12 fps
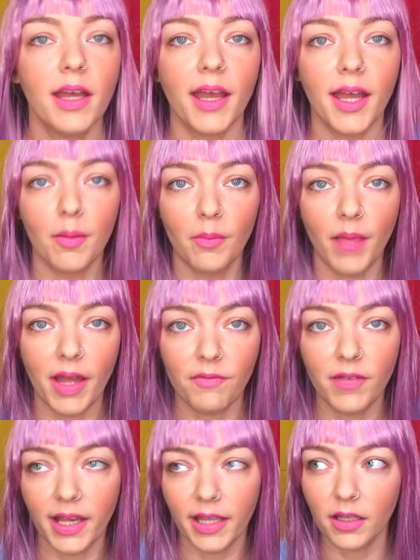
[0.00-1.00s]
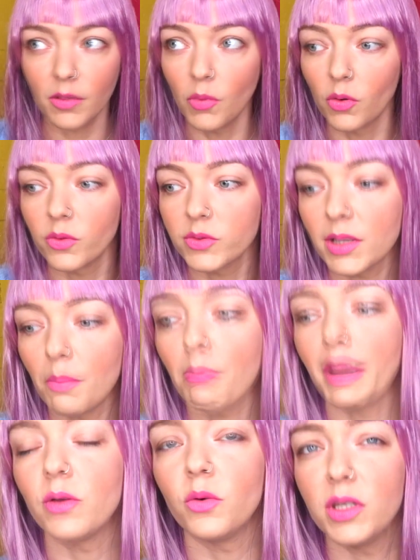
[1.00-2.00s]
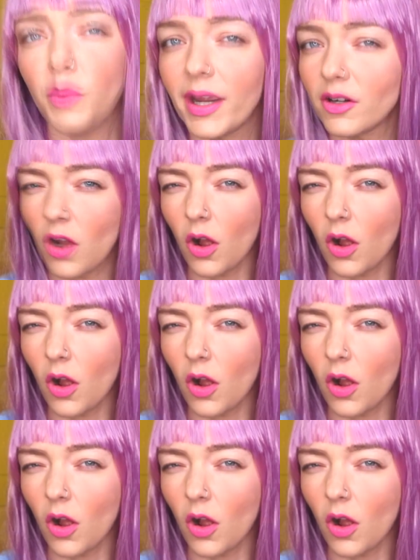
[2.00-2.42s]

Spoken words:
I feel like kimonos I might only wear on